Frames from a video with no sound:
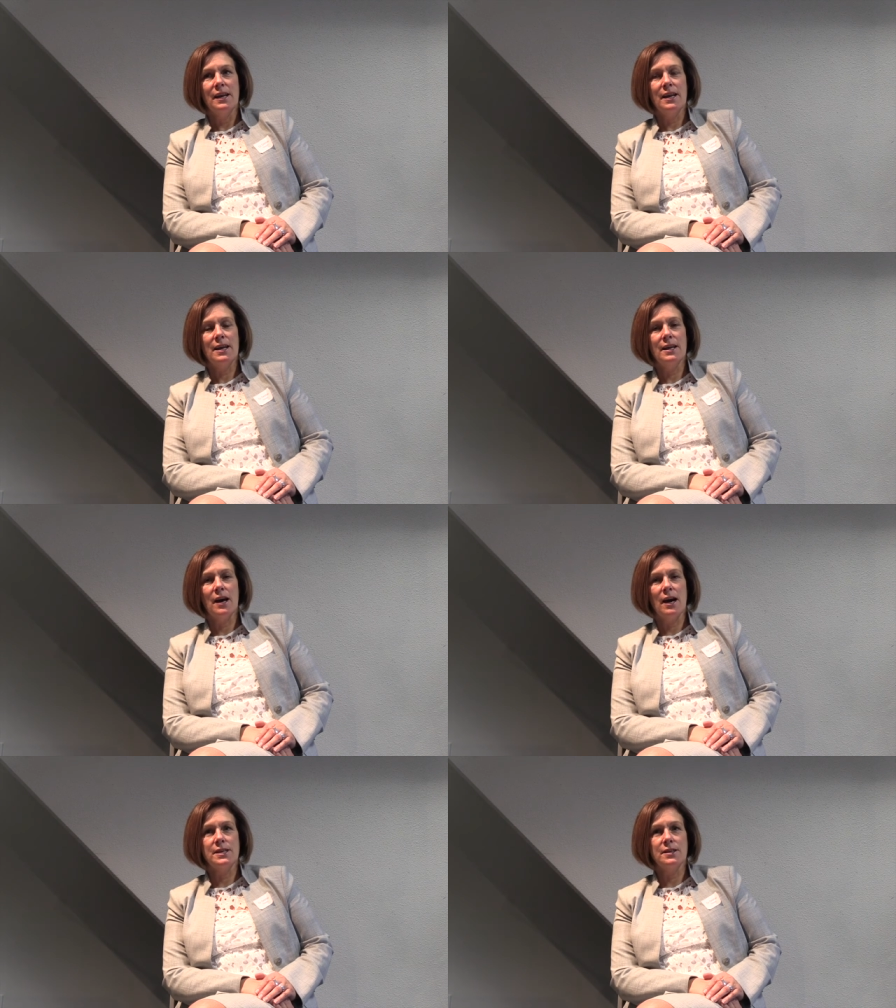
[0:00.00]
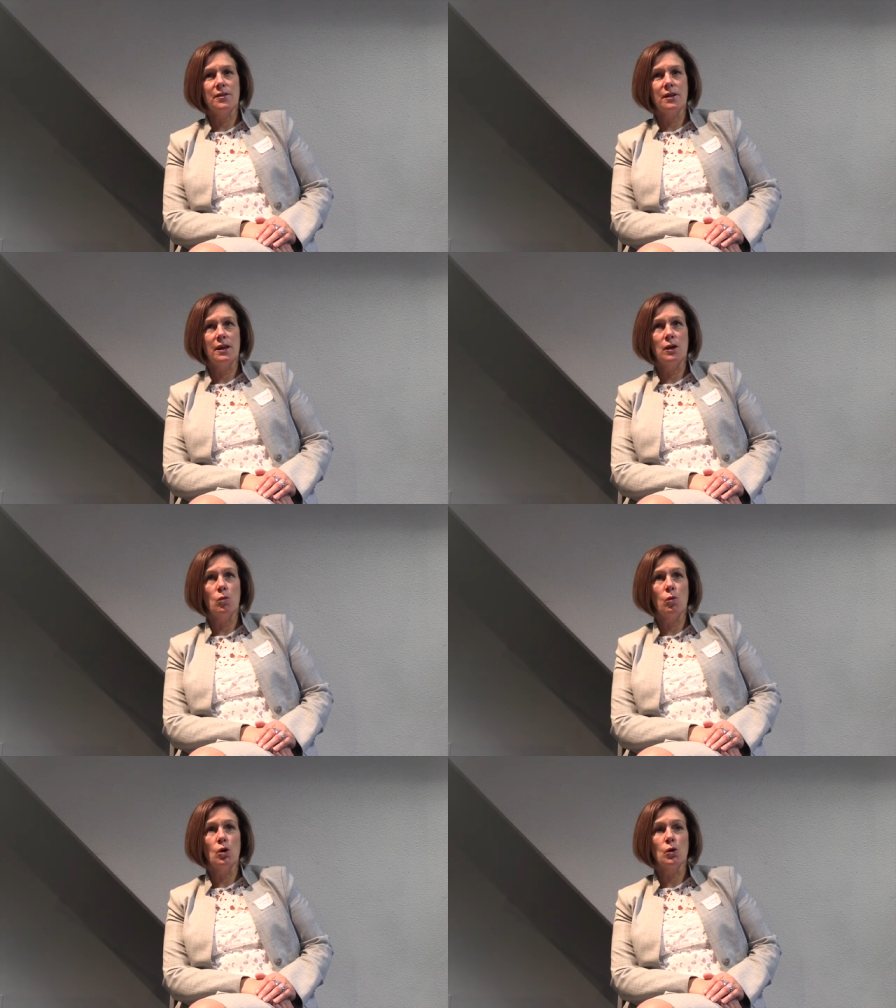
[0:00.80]
And he and I did the
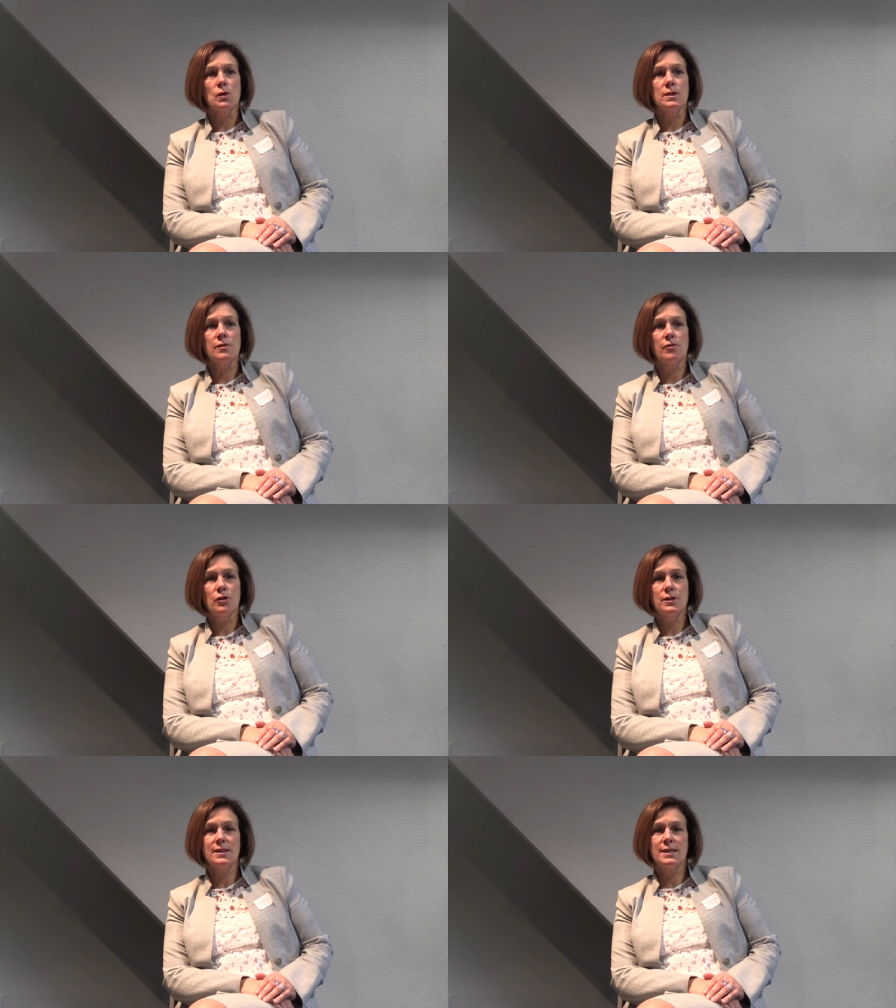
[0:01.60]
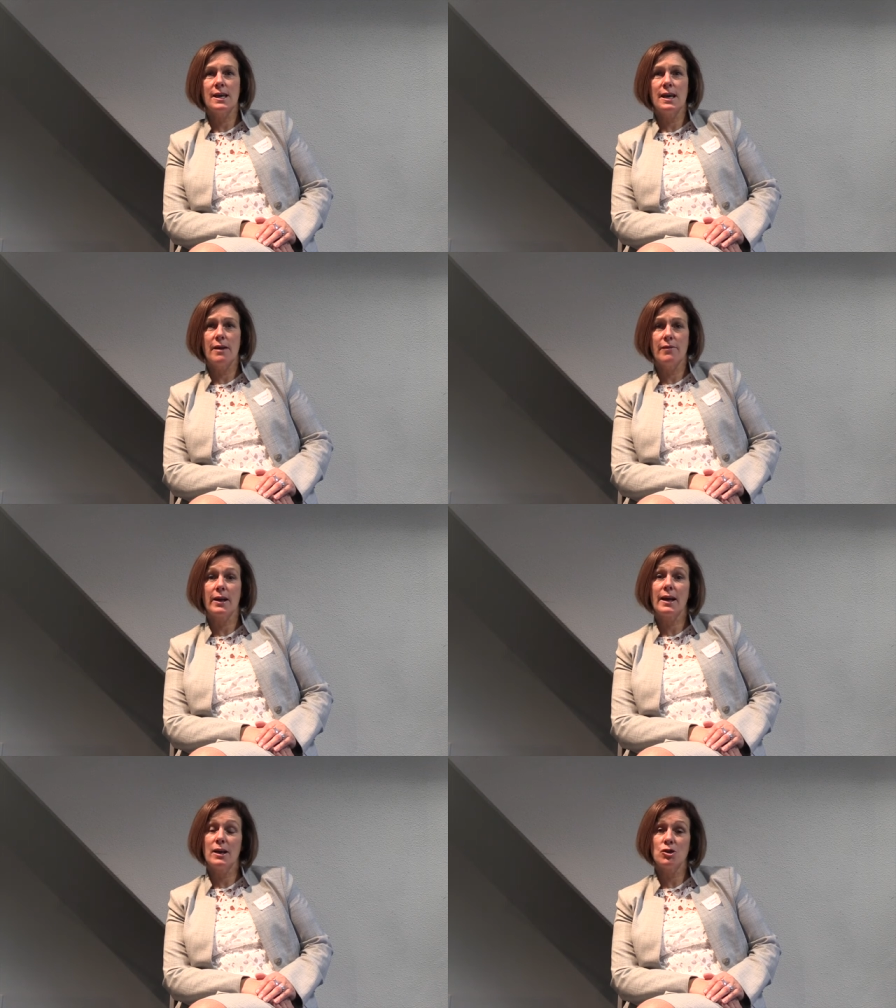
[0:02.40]
world's first
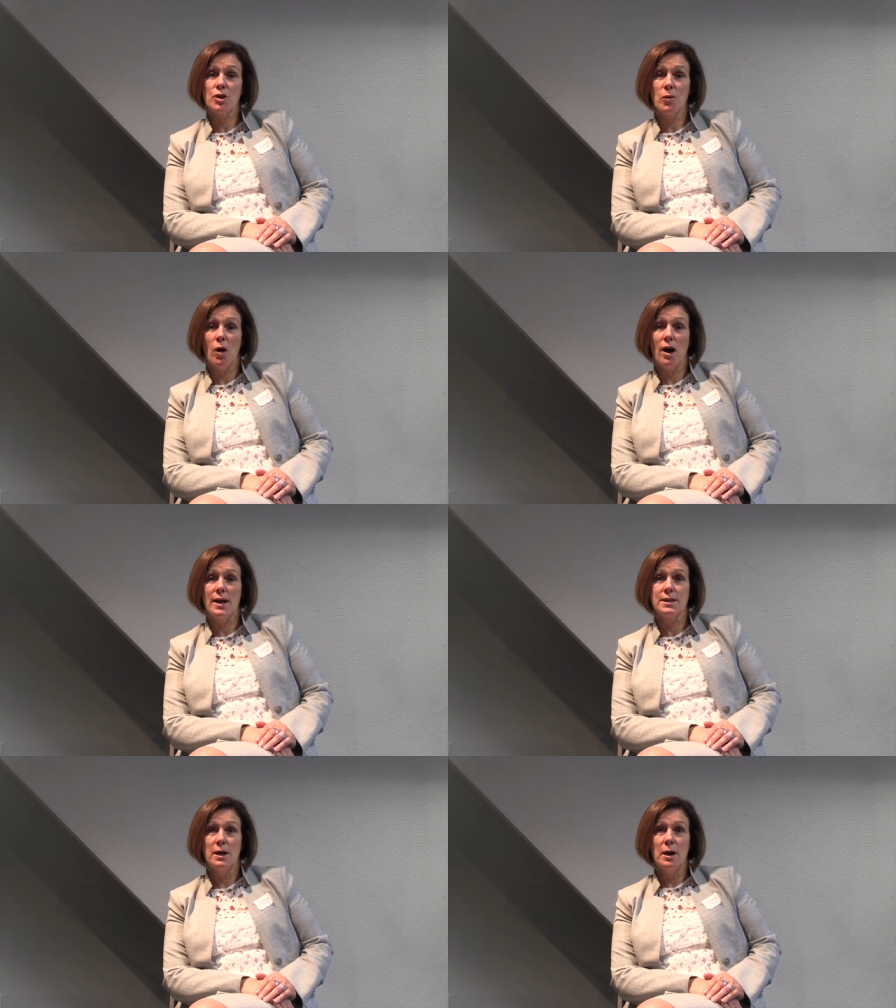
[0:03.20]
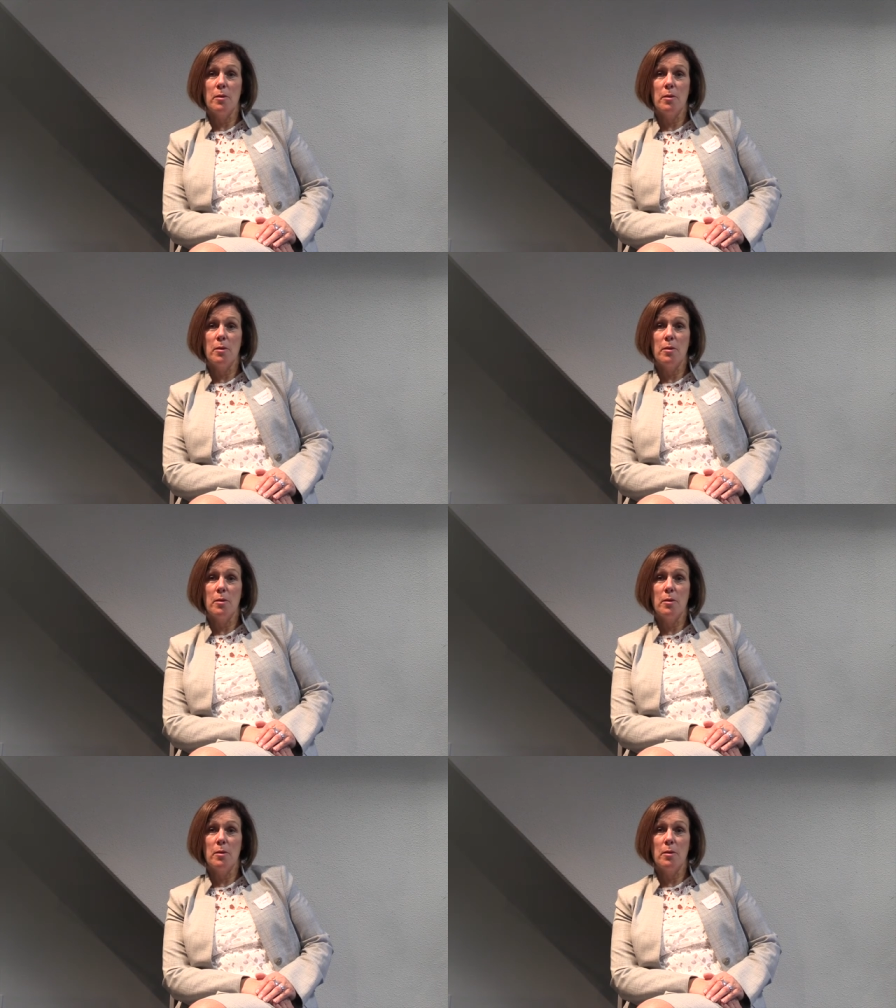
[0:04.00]
ever countrywide